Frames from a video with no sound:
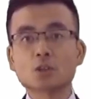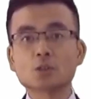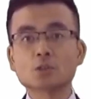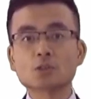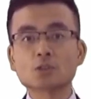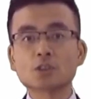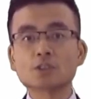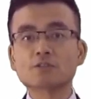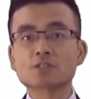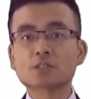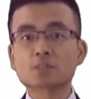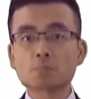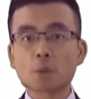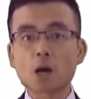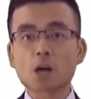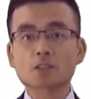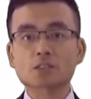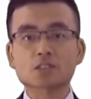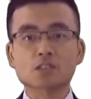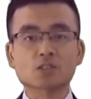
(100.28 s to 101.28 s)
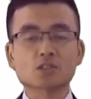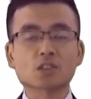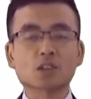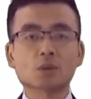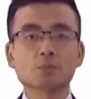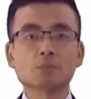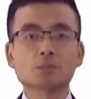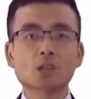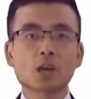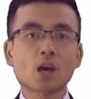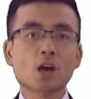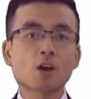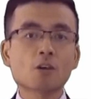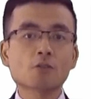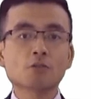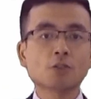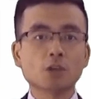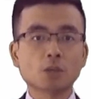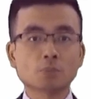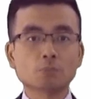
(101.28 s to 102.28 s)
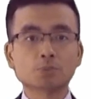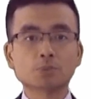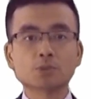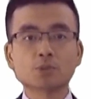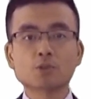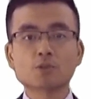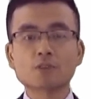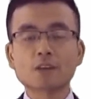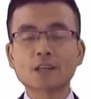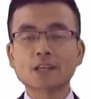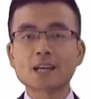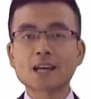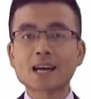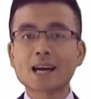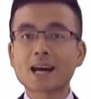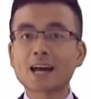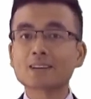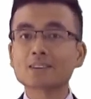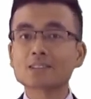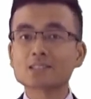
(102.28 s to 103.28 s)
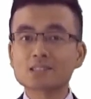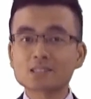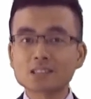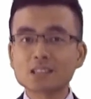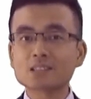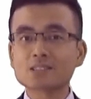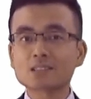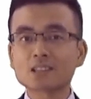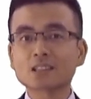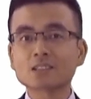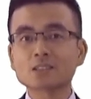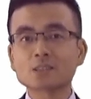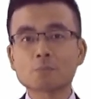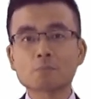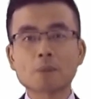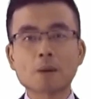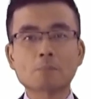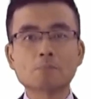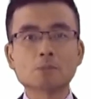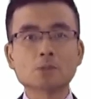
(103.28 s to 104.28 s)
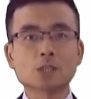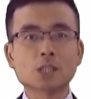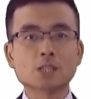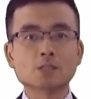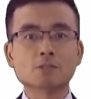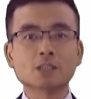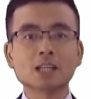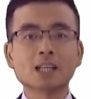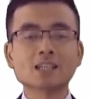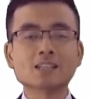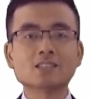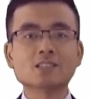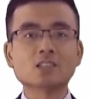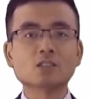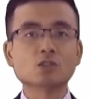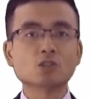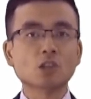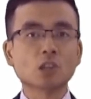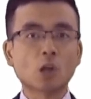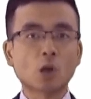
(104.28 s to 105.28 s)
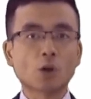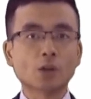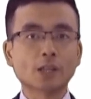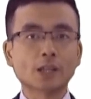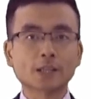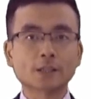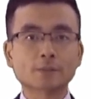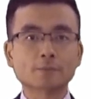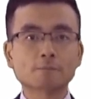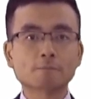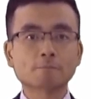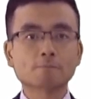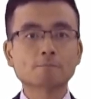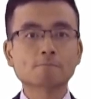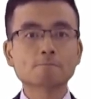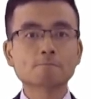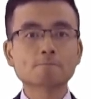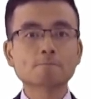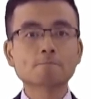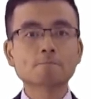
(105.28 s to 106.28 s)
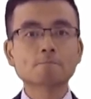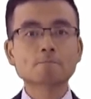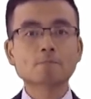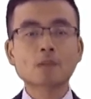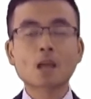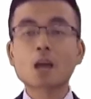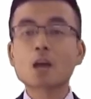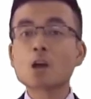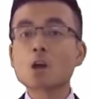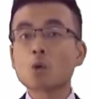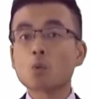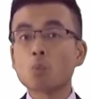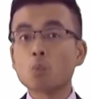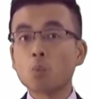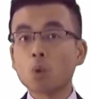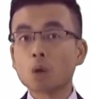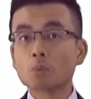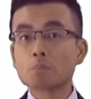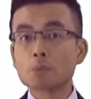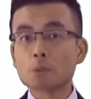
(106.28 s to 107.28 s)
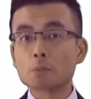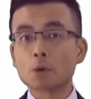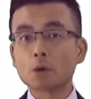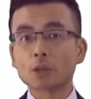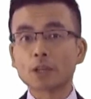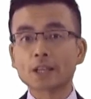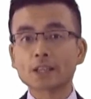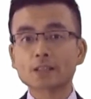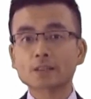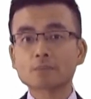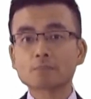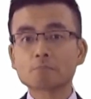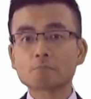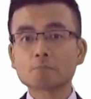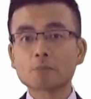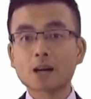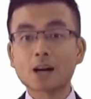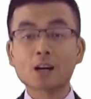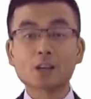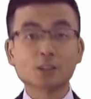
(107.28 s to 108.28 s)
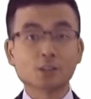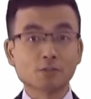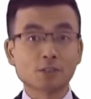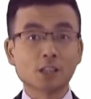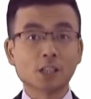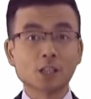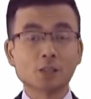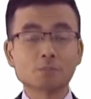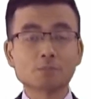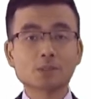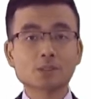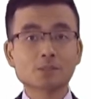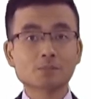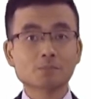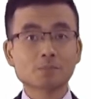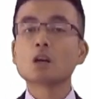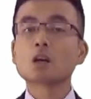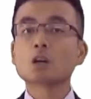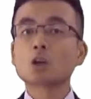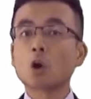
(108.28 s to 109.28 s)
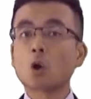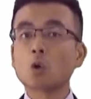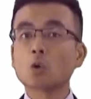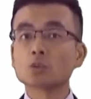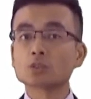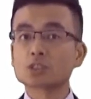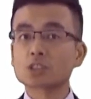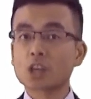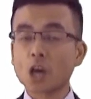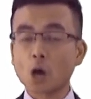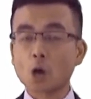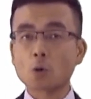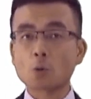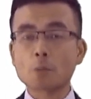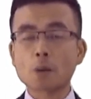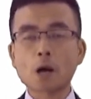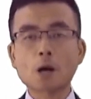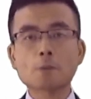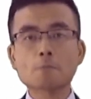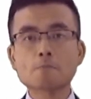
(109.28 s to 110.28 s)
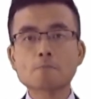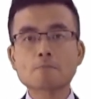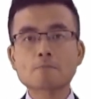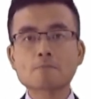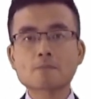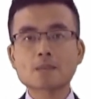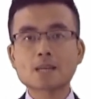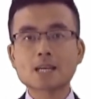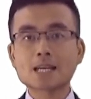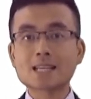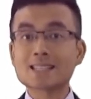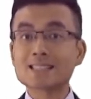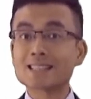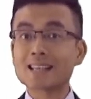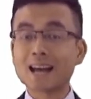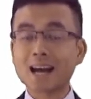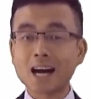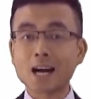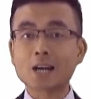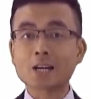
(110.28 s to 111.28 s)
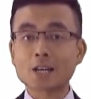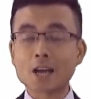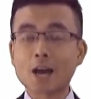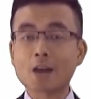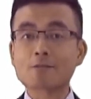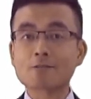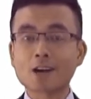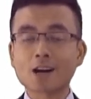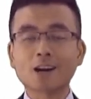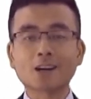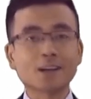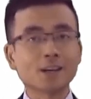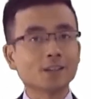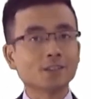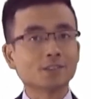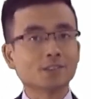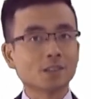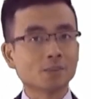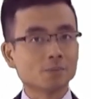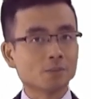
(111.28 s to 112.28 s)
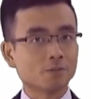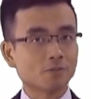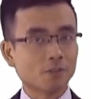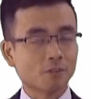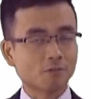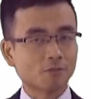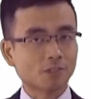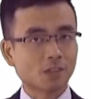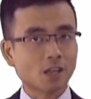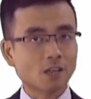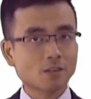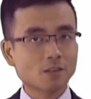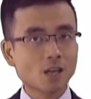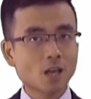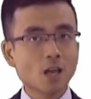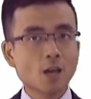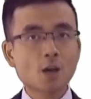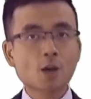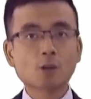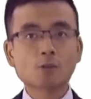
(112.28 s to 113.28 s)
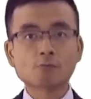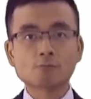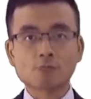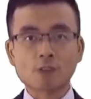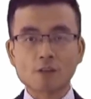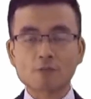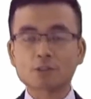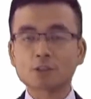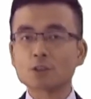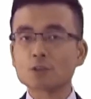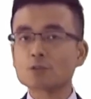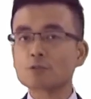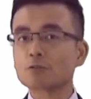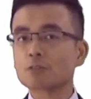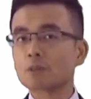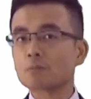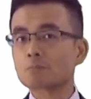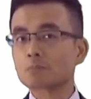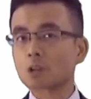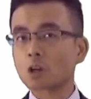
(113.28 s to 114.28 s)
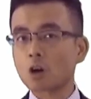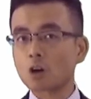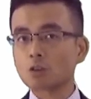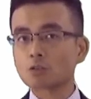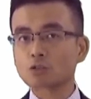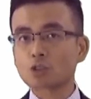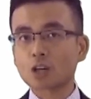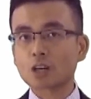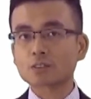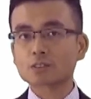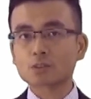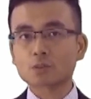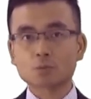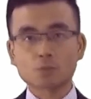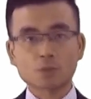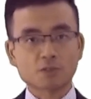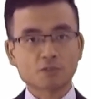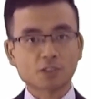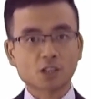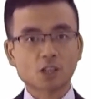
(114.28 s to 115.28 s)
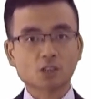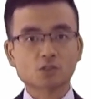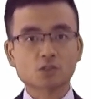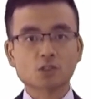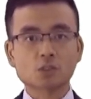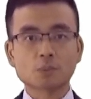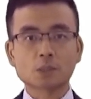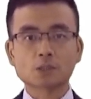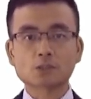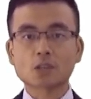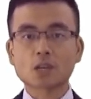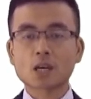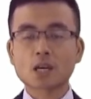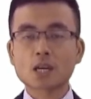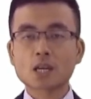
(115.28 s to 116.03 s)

use of smart systems for improving and assisting the memory related to learning. One mnemonic I developed called COPA in IFRS number 15, Revenue from Contract with Customers